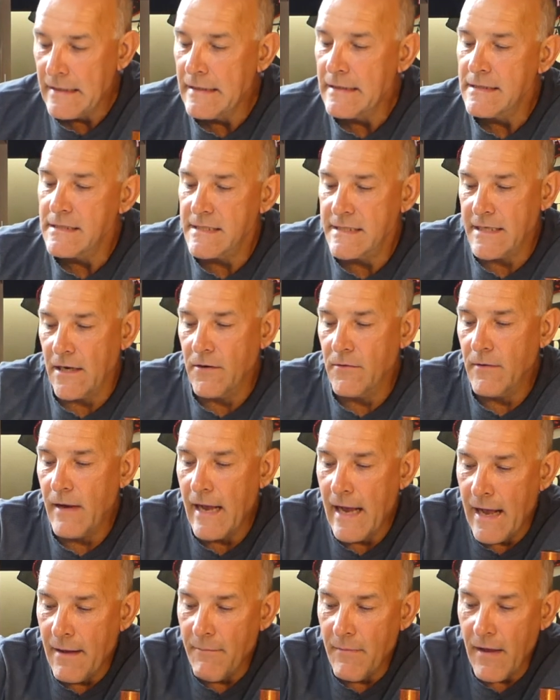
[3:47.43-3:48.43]
so
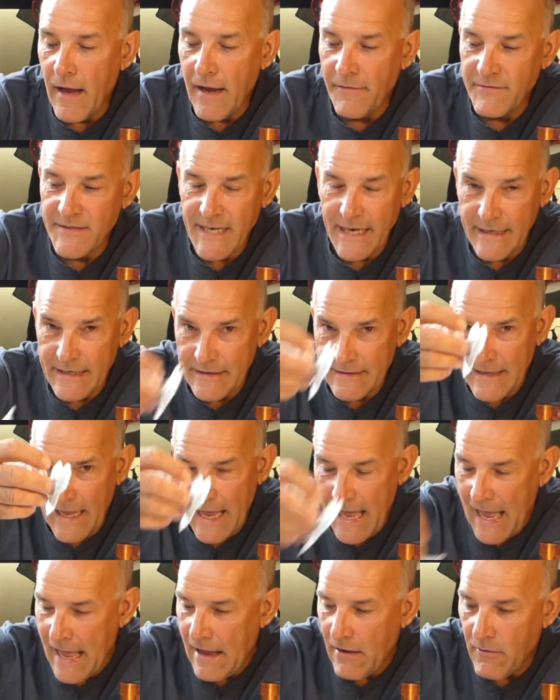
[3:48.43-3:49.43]
I've taken
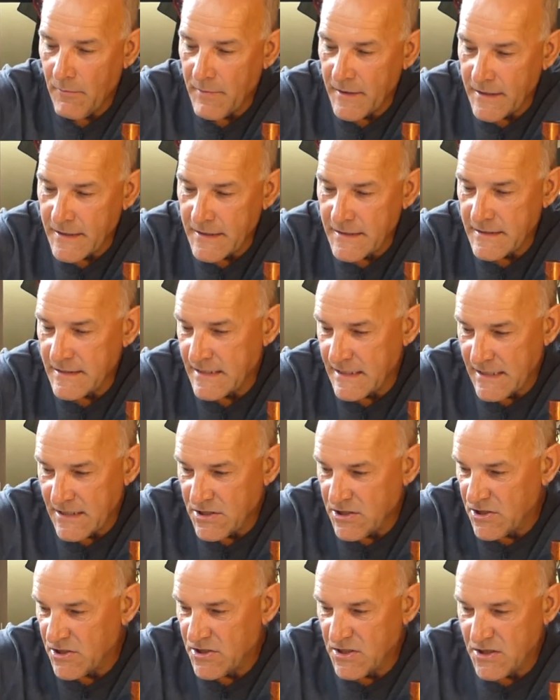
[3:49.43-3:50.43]
that out because it's
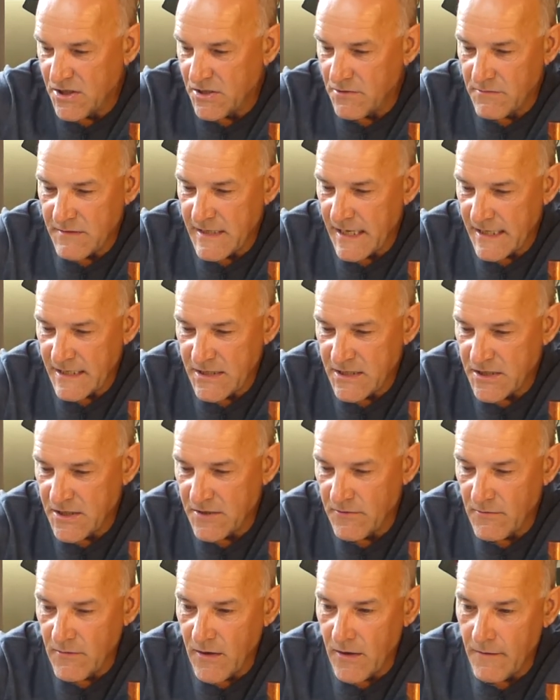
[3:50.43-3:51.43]
just takes
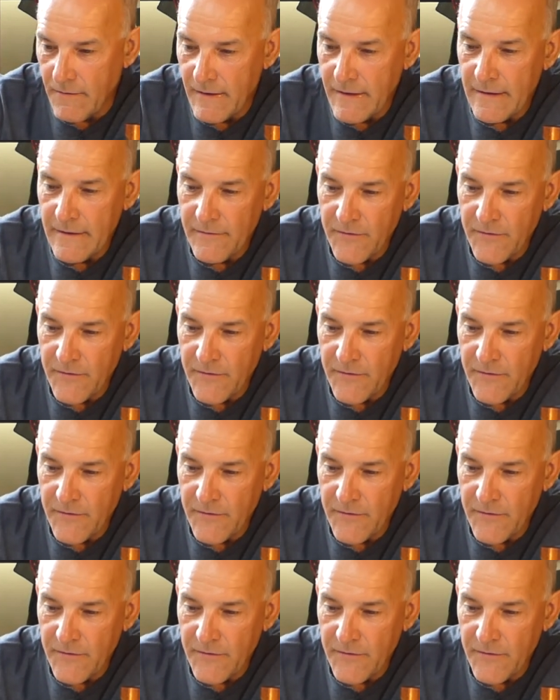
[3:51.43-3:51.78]
too long.